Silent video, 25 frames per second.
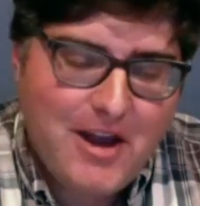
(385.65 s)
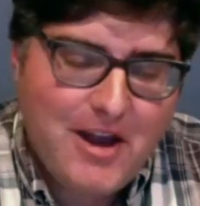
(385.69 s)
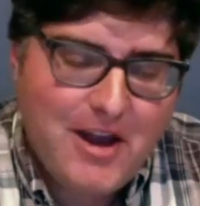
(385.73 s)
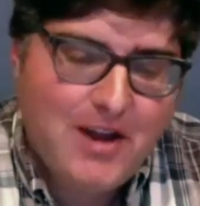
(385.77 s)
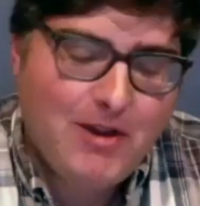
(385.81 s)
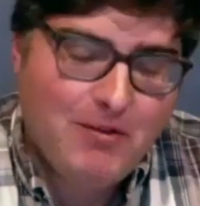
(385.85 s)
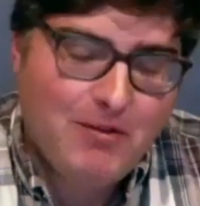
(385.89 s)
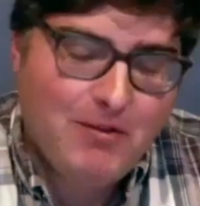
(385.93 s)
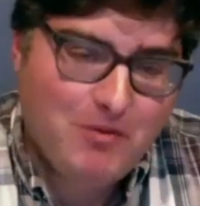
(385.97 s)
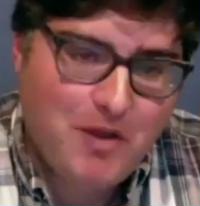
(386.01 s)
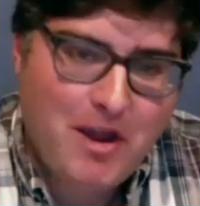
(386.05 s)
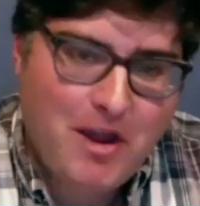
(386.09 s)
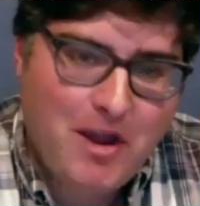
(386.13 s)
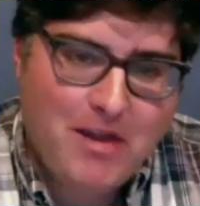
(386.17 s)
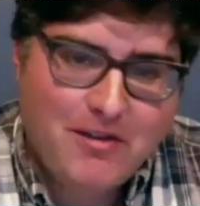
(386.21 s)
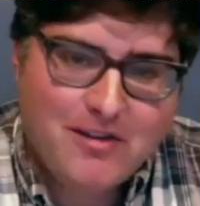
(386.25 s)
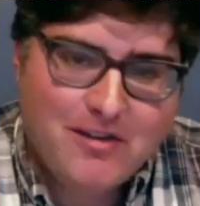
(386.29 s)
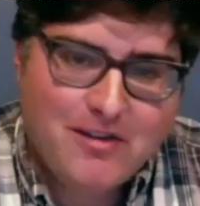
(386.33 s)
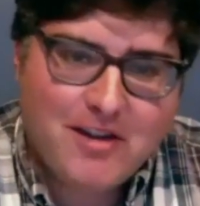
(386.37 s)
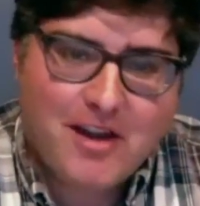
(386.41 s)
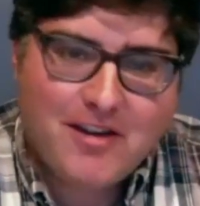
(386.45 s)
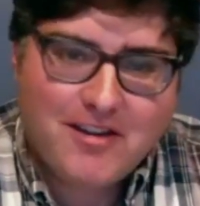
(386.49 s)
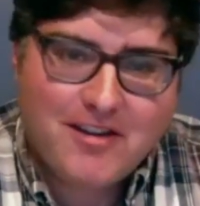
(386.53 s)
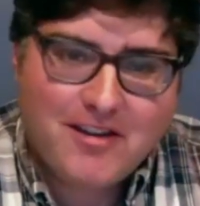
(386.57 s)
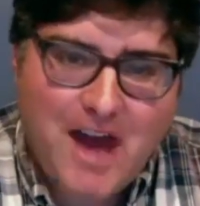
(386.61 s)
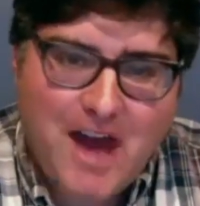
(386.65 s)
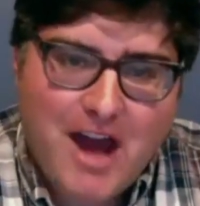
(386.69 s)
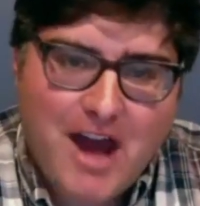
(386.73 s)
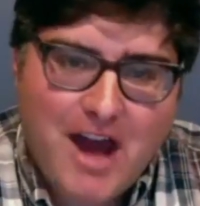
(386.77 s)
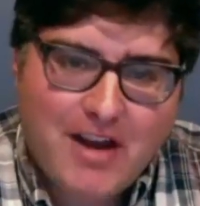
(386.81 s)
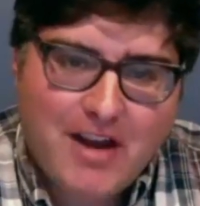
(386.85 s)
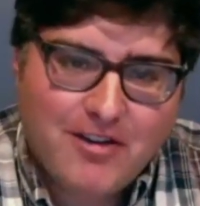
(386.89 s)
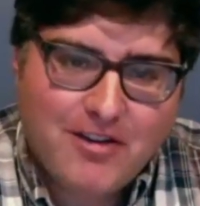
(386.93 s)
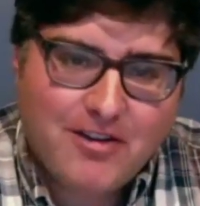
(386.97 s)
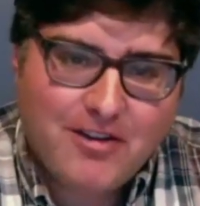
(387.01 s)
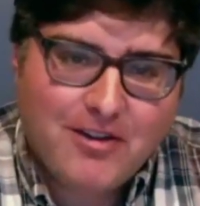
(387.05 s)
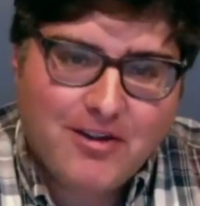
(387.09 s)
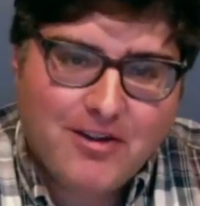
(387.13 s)
And he he cites
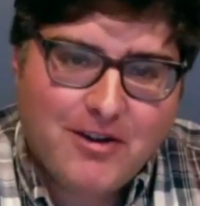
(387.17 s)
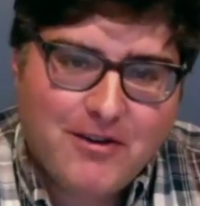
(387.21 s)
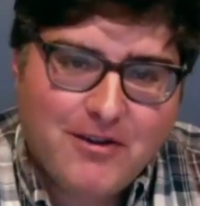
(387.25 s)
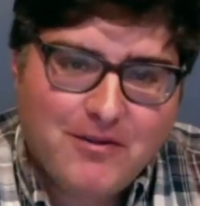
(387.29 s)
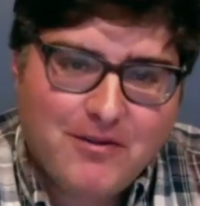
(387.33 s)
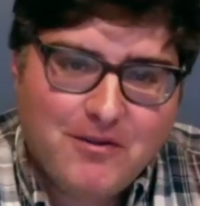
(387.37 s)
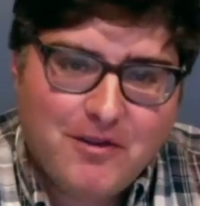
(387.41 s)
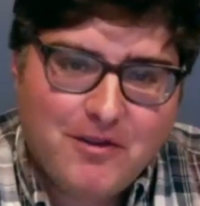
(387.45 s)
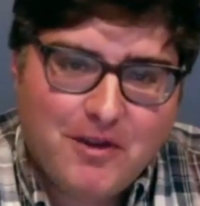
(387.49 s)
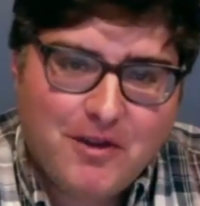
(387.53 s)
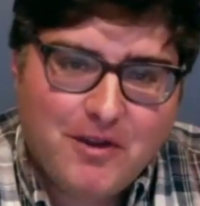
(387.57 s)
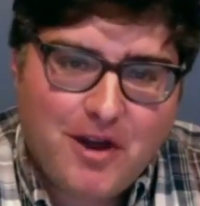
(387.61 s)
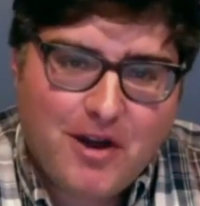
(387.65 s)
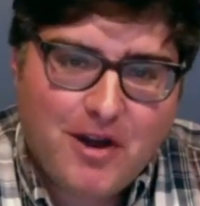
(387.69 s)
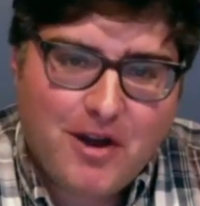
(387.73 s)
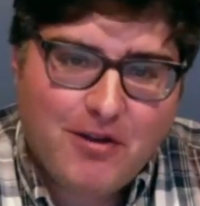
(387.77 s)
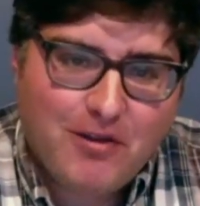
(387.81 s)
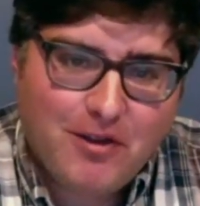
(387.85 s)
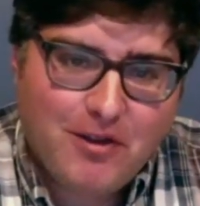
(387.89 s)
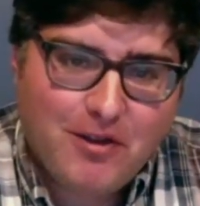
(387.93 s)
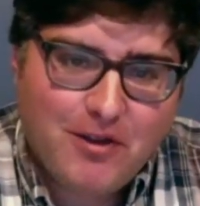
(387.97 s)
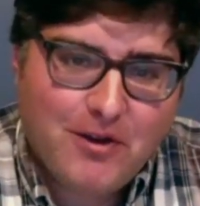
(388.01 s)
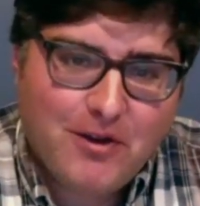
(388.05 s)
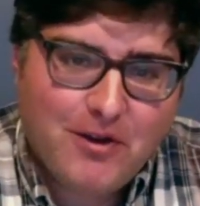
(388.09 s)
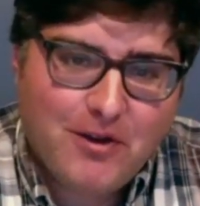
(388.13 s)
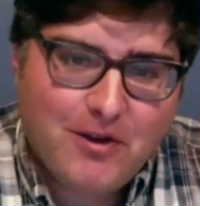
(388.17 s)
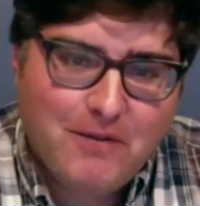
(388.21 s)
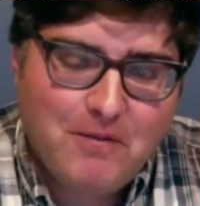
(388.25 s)
that as the kind of the,